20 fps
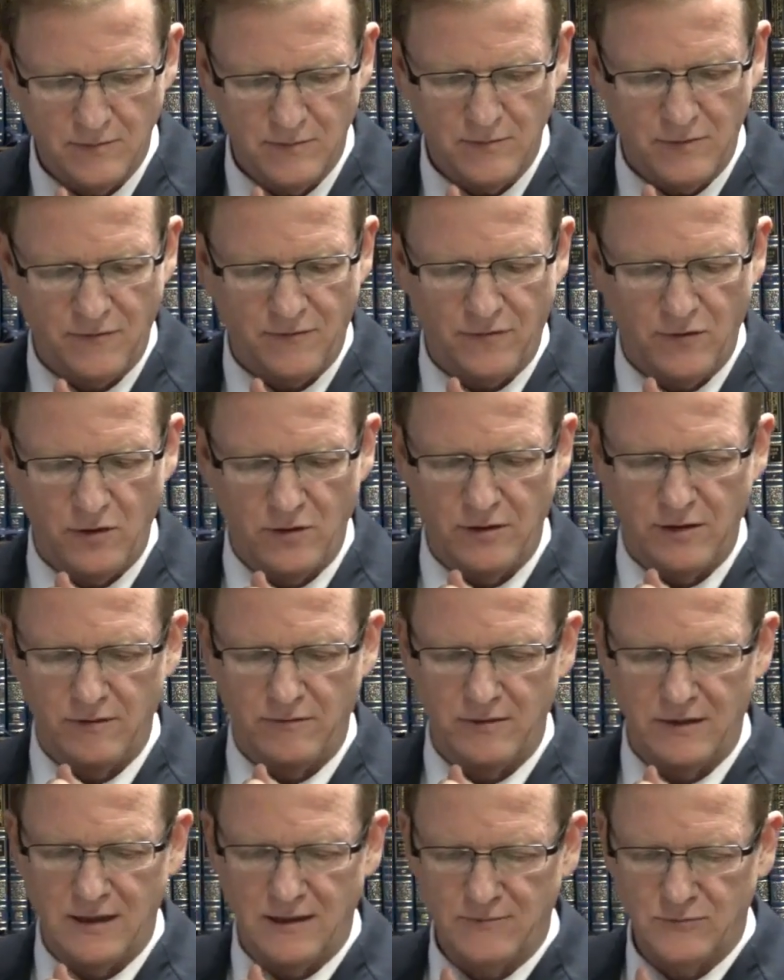before the
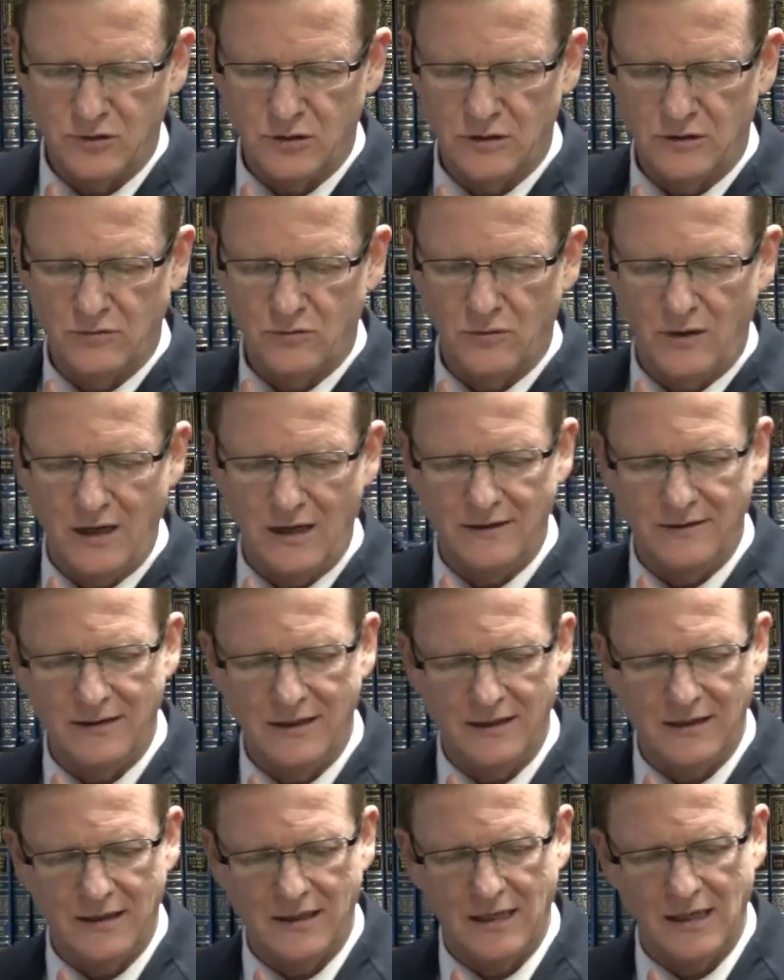redemption one
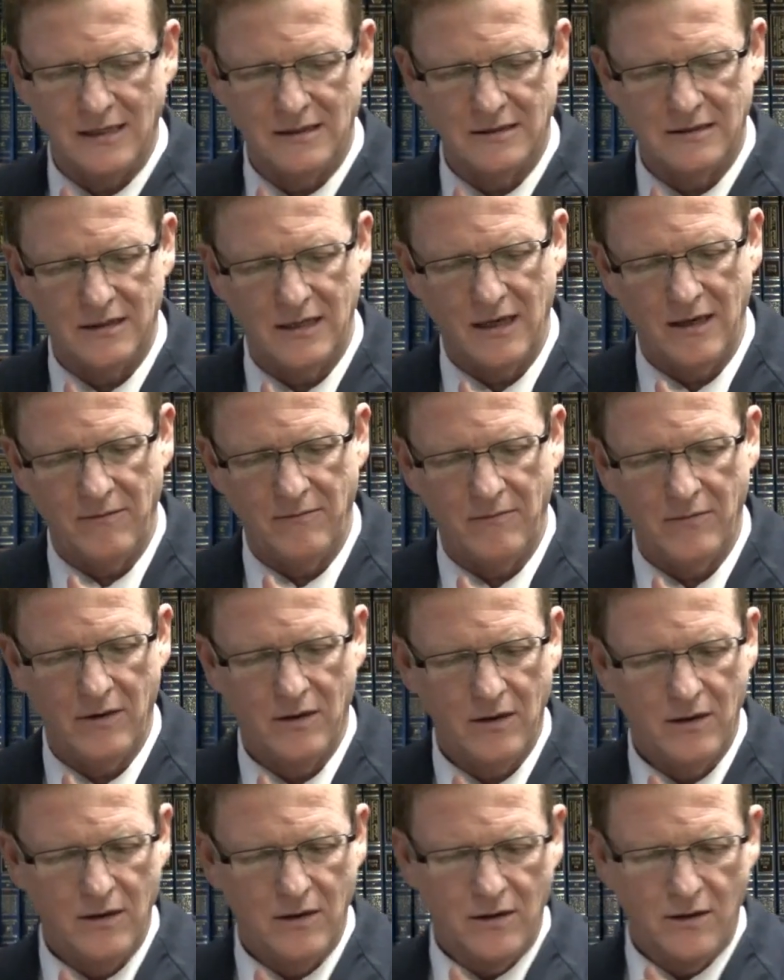dedicates them
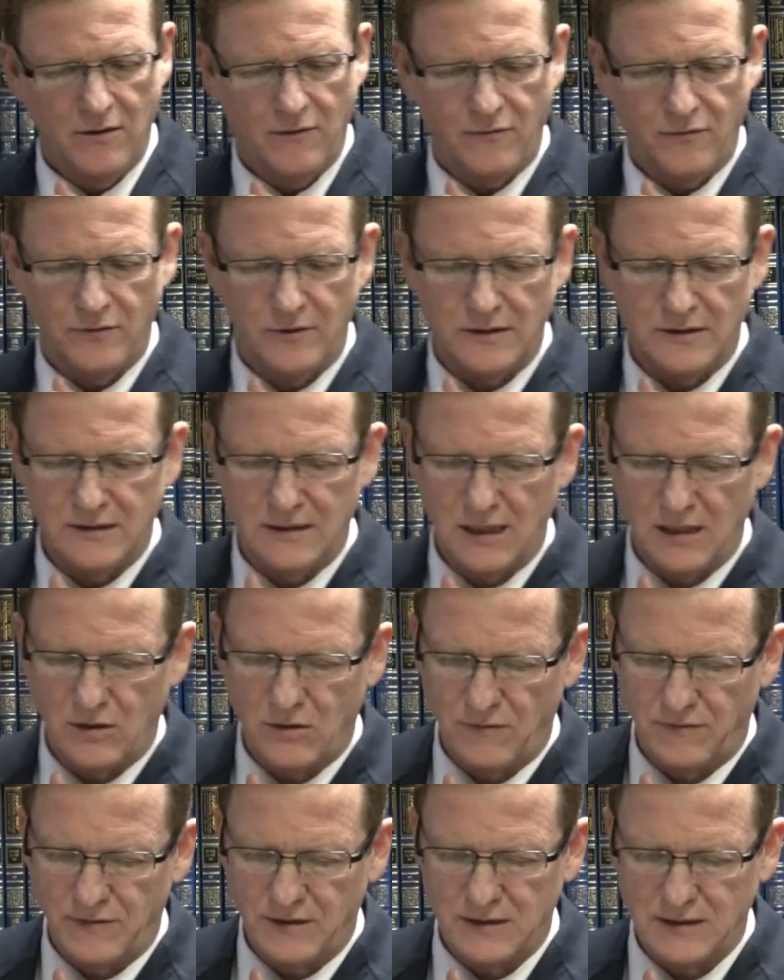for the sake
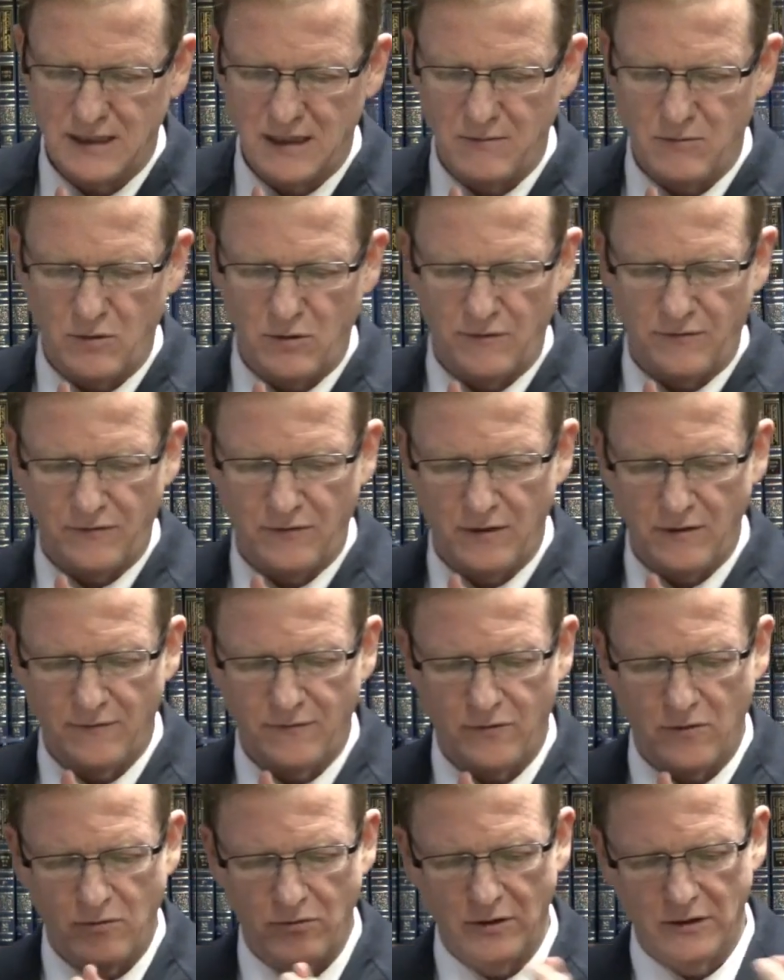of the same offering
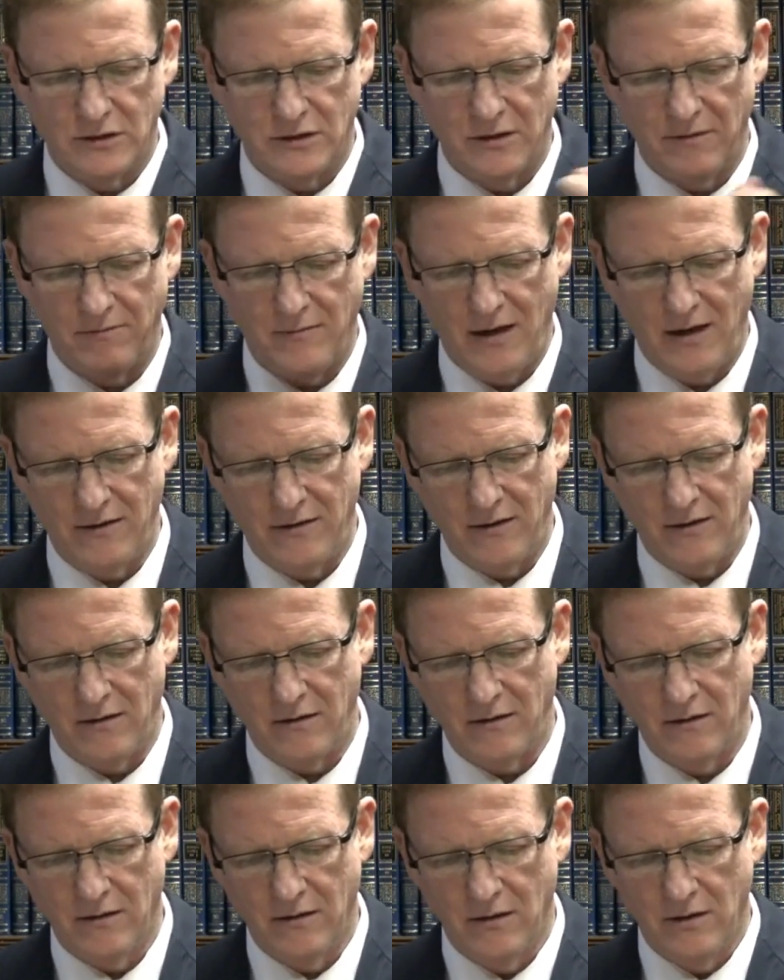for which the
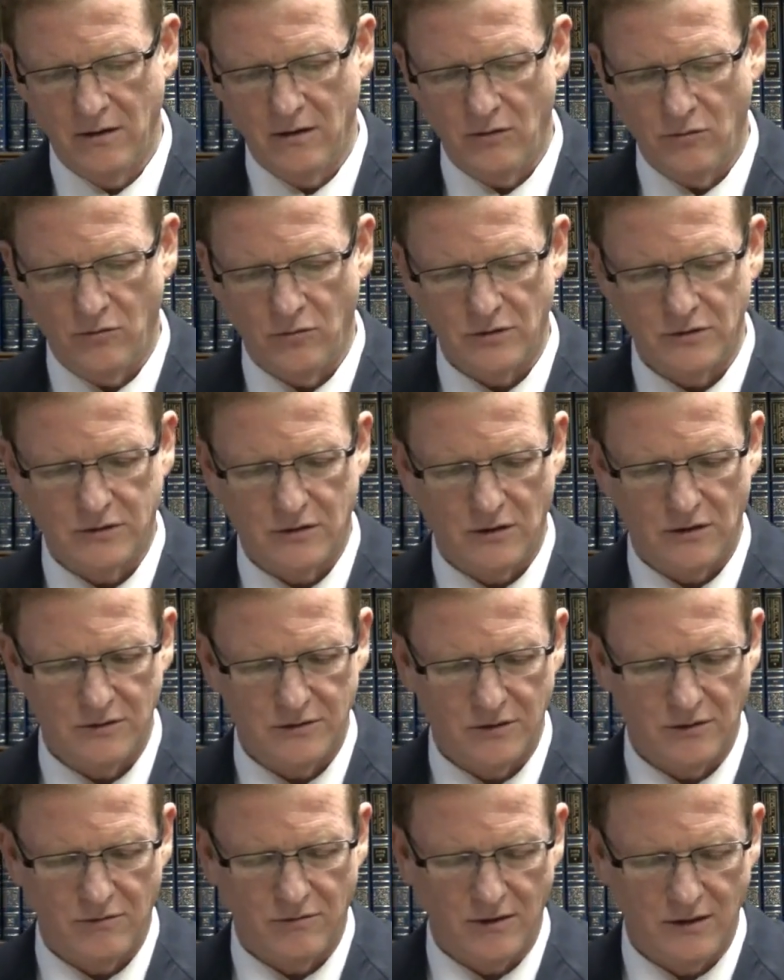mother was
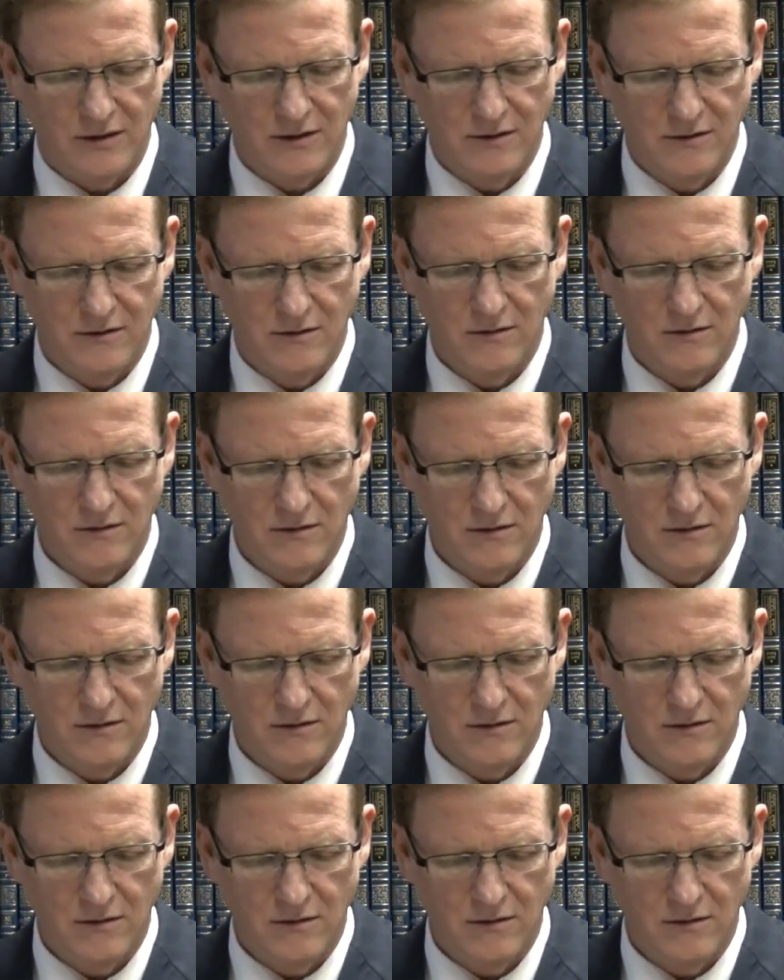consecrated.